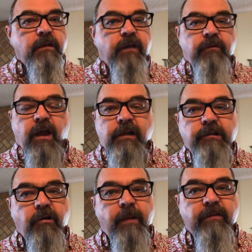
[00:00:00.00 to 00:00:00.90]
If you're not
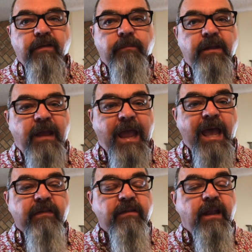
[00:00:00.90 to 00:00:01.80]
clear about something, ask,